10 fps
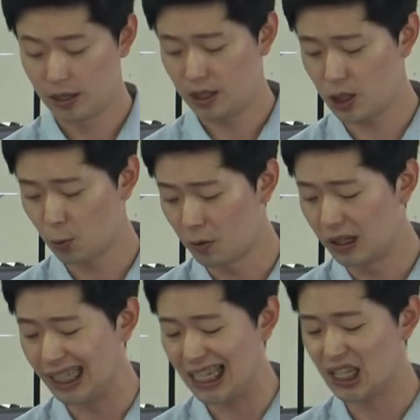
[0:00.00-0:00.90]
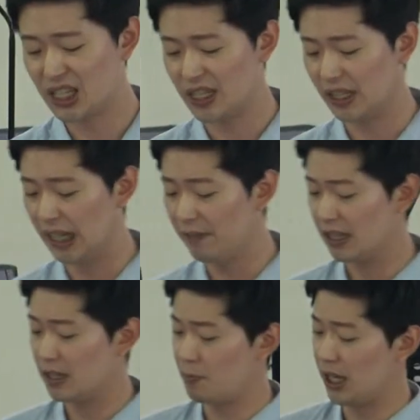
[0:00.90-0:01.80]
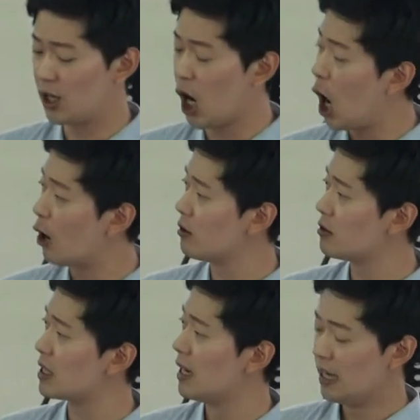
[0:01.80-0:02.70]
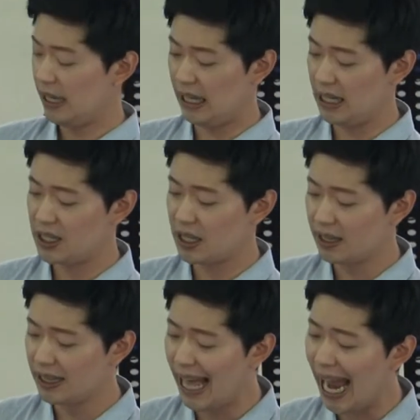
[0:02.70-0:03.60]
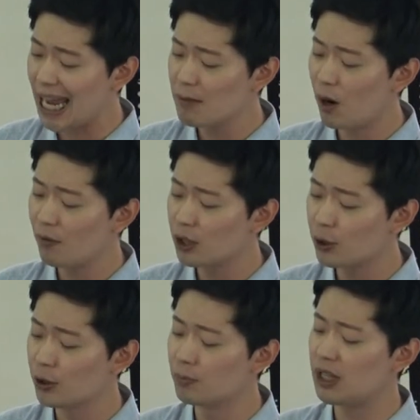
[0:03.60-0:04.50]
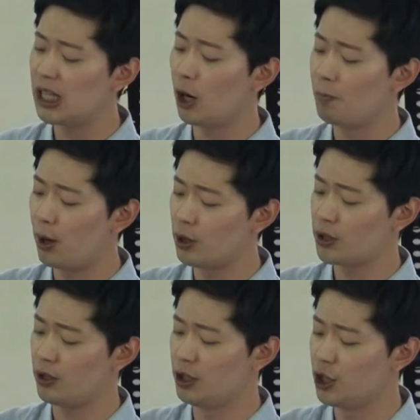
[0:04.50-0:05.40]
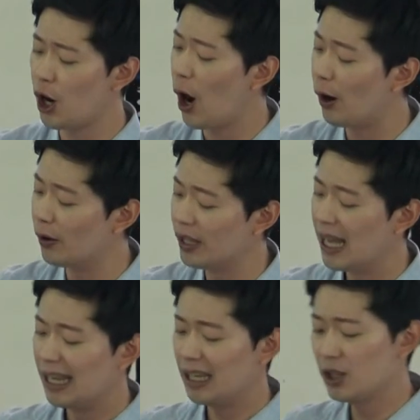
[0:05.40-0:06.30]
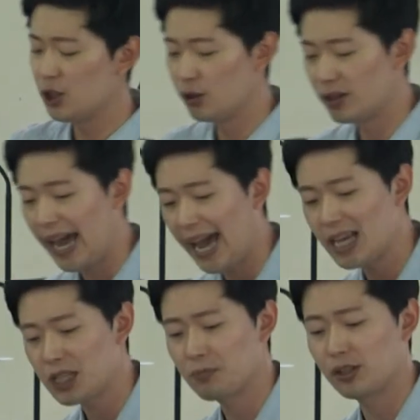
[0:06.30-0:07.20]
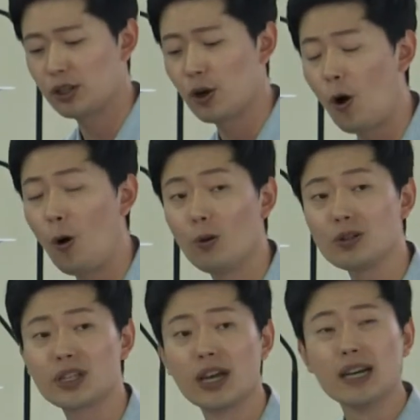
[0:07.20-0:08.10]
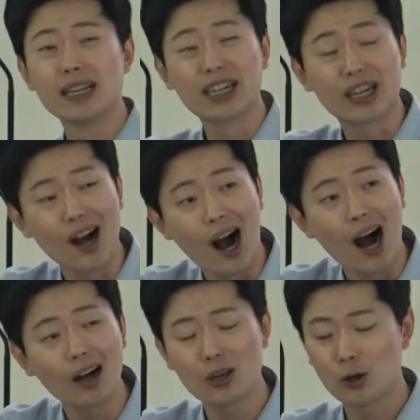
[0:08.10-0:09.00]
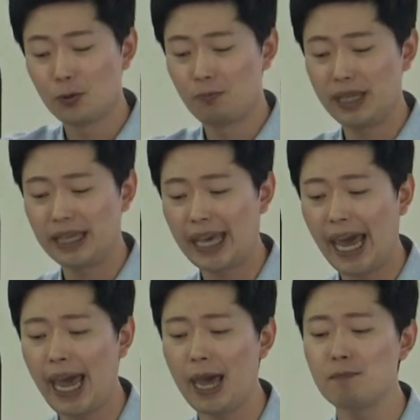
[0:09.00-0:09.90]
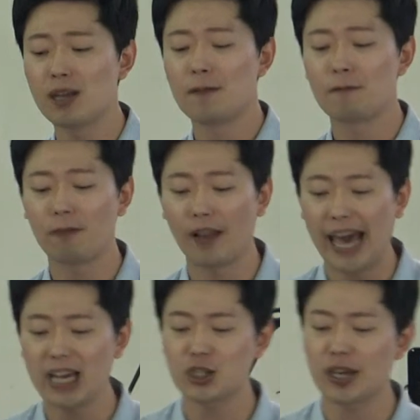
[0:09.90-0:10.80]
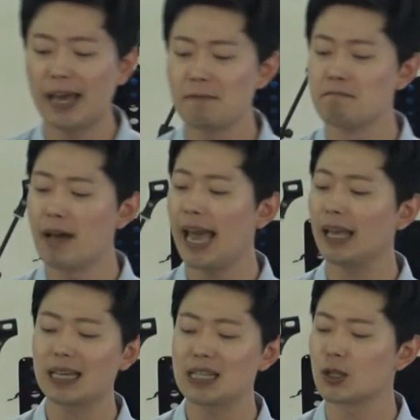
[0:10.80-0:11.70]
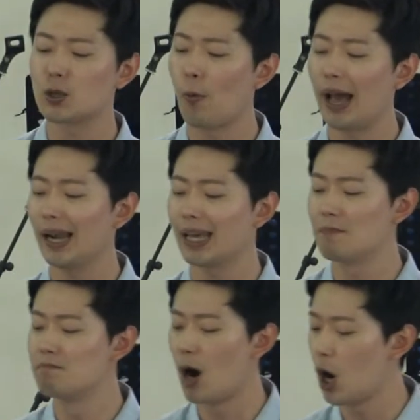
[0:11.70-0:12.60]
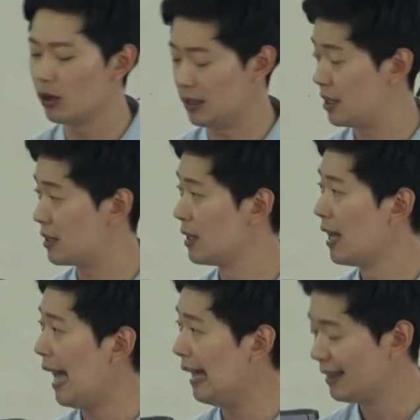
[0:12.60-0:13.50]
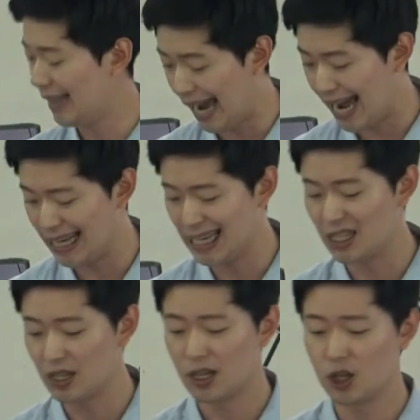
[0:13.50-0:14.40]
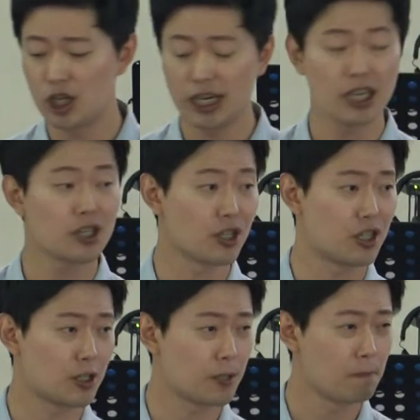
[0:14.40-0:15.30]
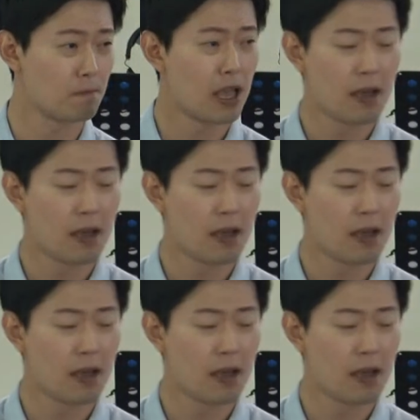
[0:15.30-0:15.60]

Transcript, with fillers: This word is significant because it is the name of whom the Apostle John in the New Testament calls God who became flesh and made his dwelling among us, and that is Jesus.